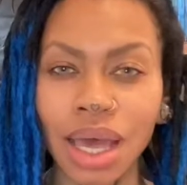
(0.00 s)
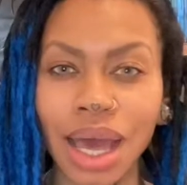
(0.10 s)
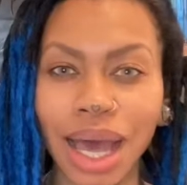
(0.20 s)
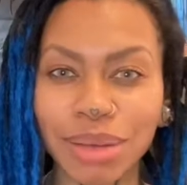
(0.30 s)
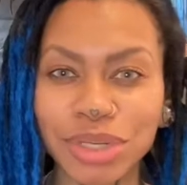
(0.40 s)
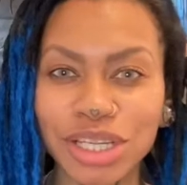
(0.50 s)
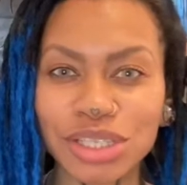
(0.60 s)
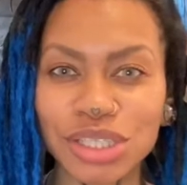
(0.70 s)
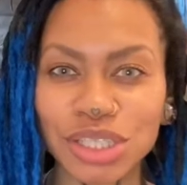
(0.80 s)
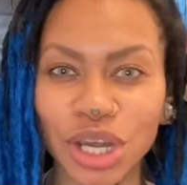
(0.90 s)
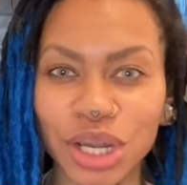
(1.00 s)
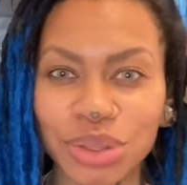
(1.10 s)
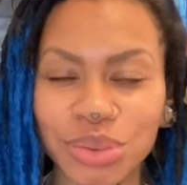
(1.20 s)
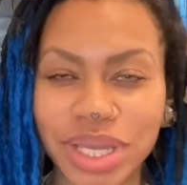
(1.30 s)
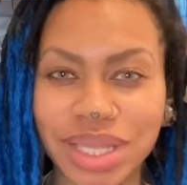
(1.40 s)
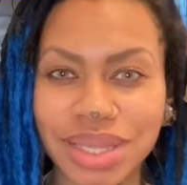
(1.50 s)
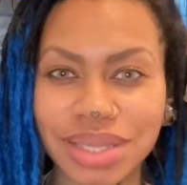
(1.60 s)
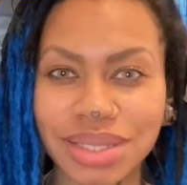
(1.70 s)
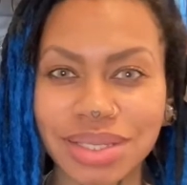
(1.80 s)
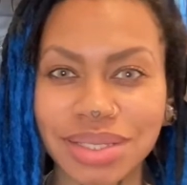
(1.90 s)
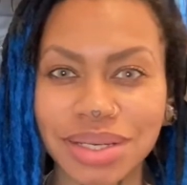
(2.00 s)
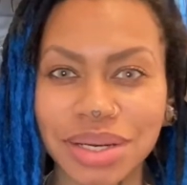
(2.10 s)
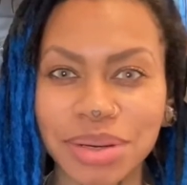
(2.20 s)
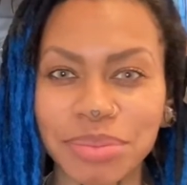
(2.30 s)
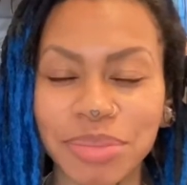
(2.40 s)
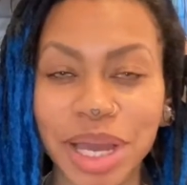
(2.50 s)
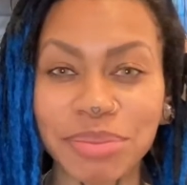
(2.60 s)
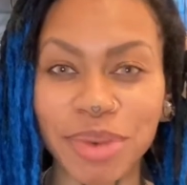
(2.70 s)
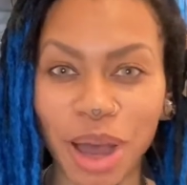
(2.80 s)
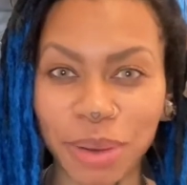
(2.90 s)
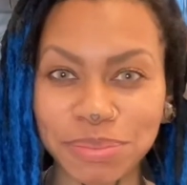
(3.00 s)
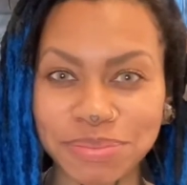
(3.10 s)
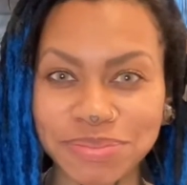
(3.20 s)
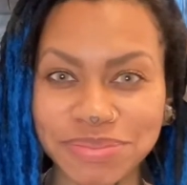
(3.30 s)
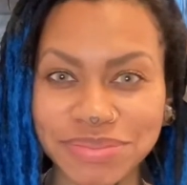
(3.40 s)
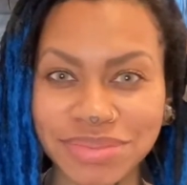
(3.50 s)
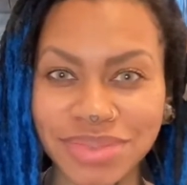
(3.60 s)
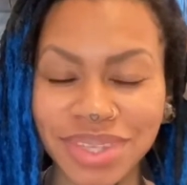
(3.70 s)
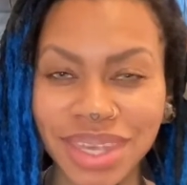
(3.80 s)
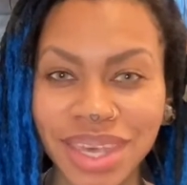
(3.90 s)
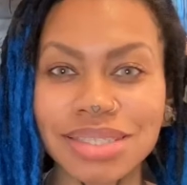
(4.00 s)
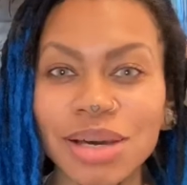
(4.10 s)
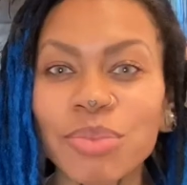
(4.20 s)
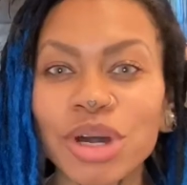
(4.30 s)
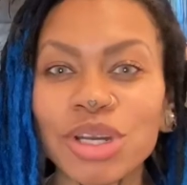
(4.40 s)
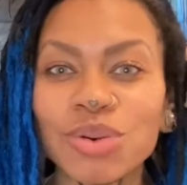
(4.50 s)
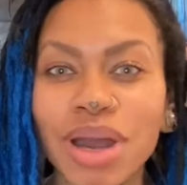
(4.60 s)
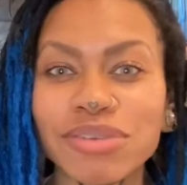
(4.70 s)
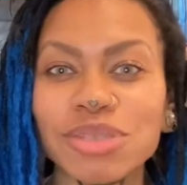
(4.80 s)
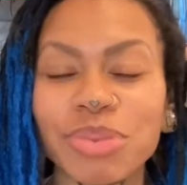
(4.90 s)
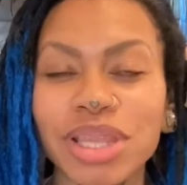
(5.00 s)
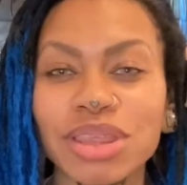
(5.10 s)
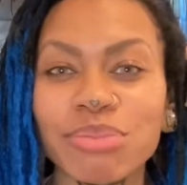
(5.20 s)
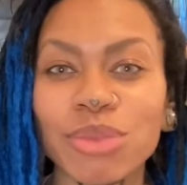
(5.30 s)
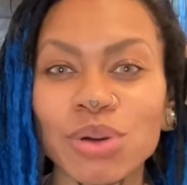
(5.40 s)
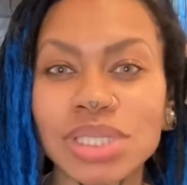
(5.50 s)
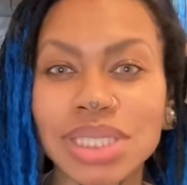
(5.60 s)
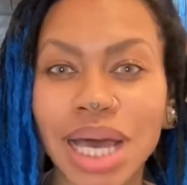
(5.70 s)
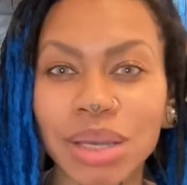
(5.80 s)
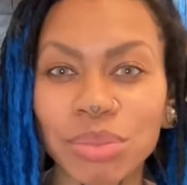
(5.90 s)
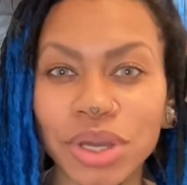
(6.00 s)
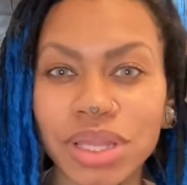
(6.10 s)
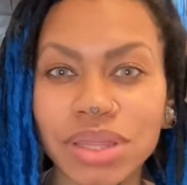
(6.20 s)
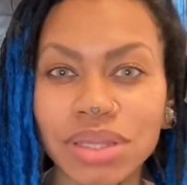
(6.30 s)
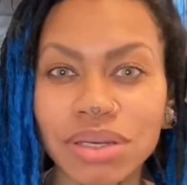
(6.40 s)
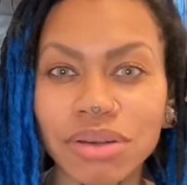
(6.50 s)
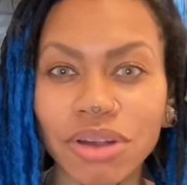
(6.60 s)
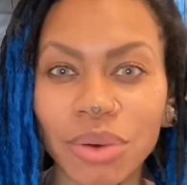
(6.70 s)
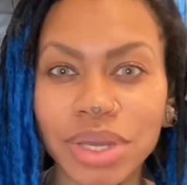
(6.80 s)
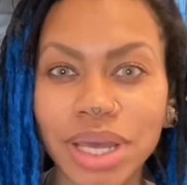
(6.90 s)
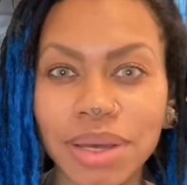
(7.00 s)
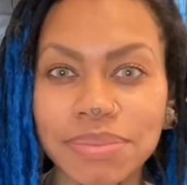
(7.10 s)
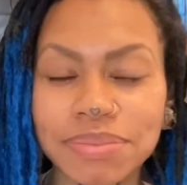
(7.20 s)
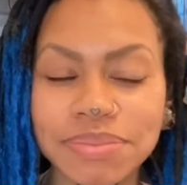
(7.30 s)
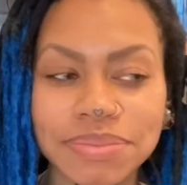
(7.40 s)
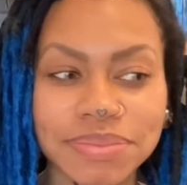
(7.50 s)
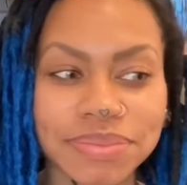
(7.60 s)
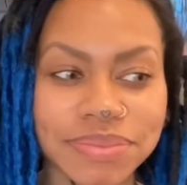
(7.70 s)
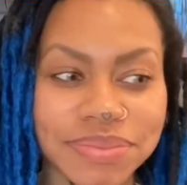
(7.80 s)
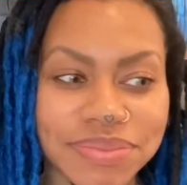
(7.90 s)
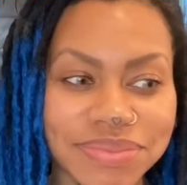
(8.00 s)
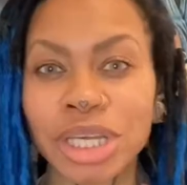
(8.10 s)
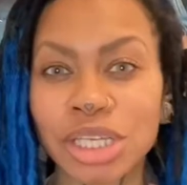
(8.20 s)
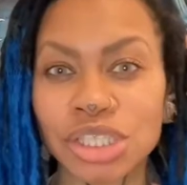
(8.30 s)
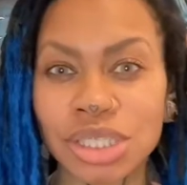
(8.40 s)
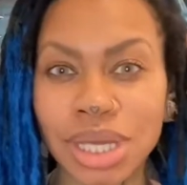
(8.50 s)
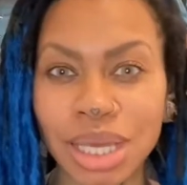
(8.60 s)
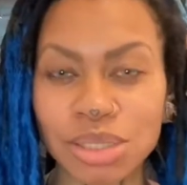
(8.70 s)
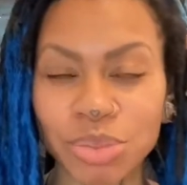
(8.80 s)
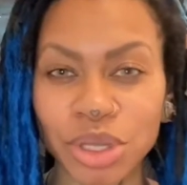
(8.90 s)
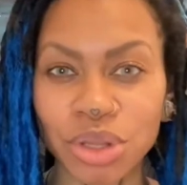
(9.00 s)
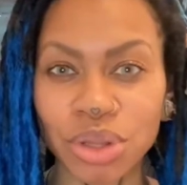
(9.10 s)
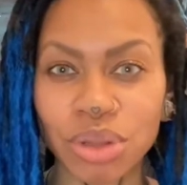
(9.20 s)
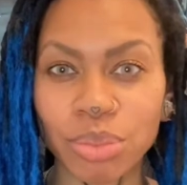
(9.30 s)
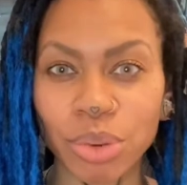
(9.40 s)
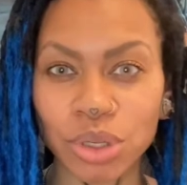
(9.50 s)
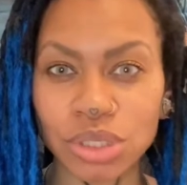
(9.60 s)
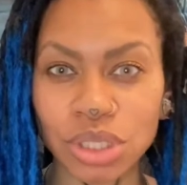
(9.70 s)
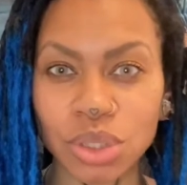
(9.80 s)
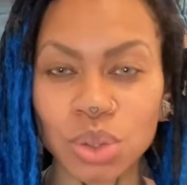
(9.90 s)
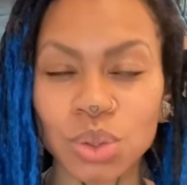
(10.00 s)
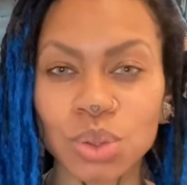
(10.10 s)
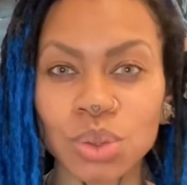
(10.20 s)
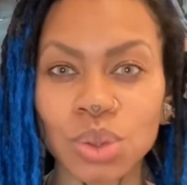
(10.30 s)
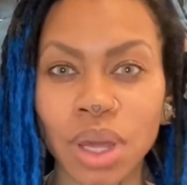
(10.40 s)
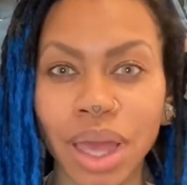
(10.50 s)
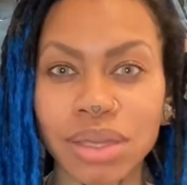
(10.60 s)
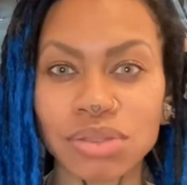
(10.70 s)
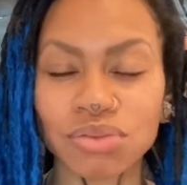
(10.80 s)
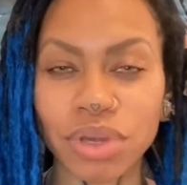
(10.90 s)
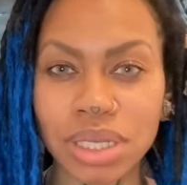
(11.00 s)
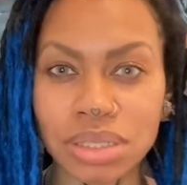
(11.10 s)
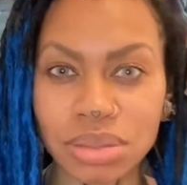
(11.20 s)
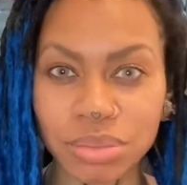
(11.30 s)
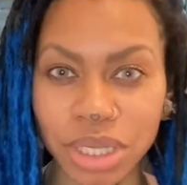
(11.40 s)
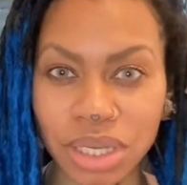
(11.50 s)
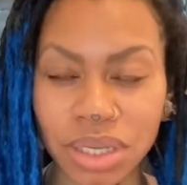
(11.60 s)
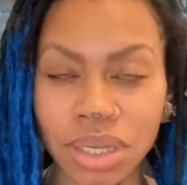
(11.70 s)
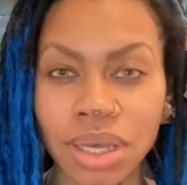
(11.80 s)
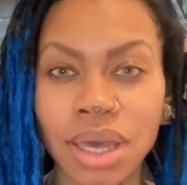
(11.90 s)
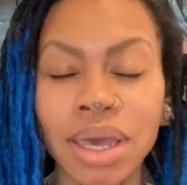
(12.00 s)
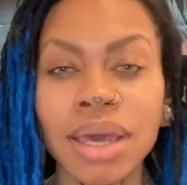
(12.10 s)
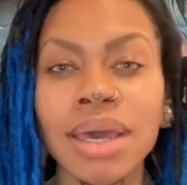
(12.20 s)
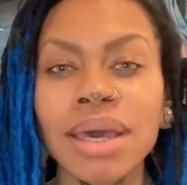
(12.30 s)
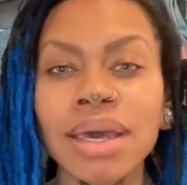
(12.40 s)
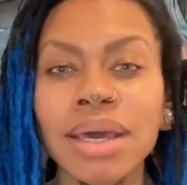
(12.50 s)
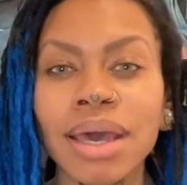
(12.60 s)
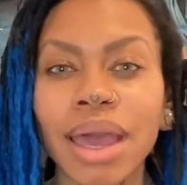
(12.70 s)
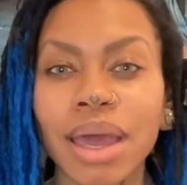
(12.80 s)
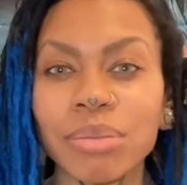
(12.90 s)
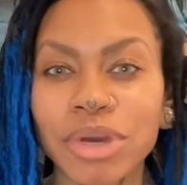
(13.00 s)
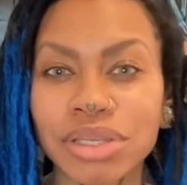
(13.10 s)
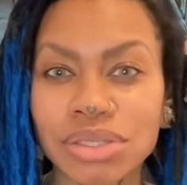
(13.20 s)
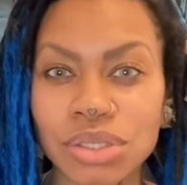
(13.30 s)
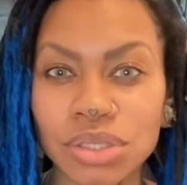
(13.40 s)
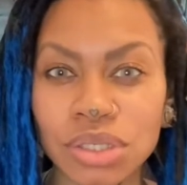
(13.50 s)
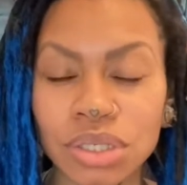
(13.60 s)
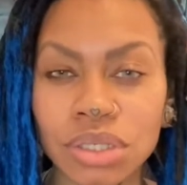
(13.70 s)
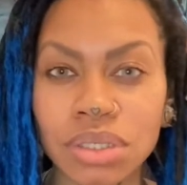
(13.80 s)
I'm gonna start with my mom, someone who I've spent the most time with growing up, because she has been the person who has raised me and my sister.